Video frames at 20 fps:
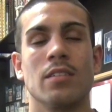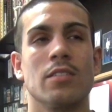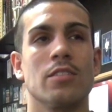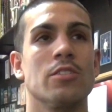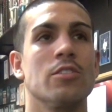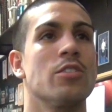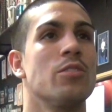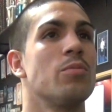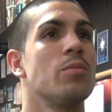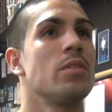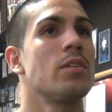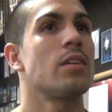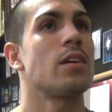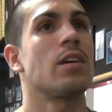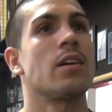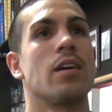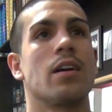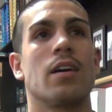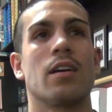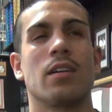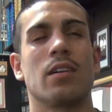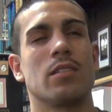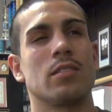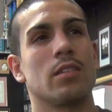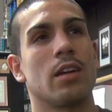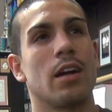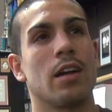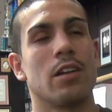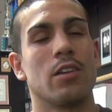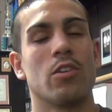You know what?
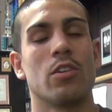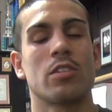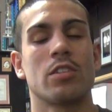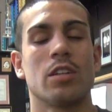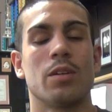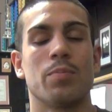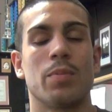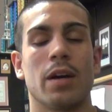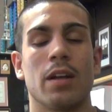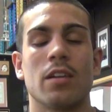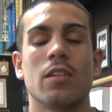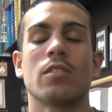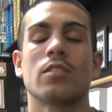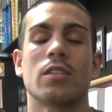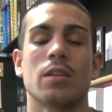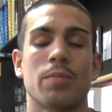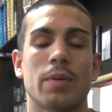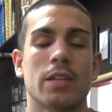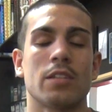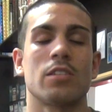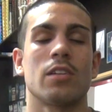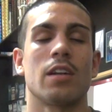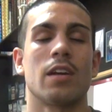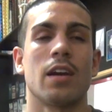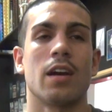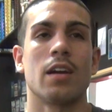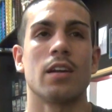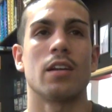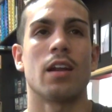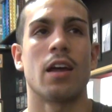I looked up actually.
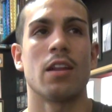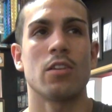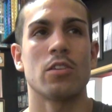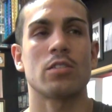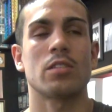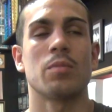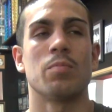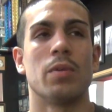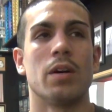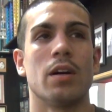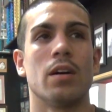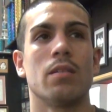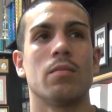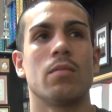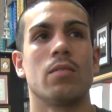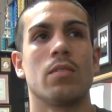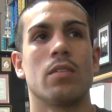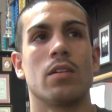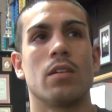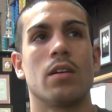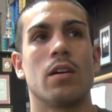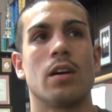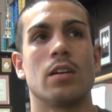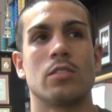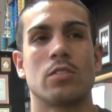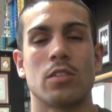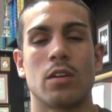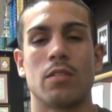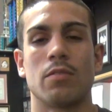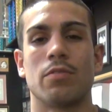I looked him up. I
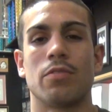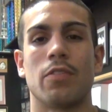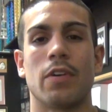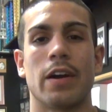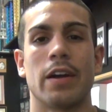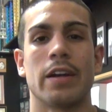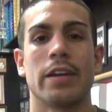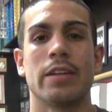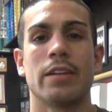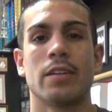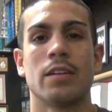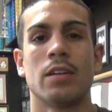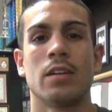saw him fight.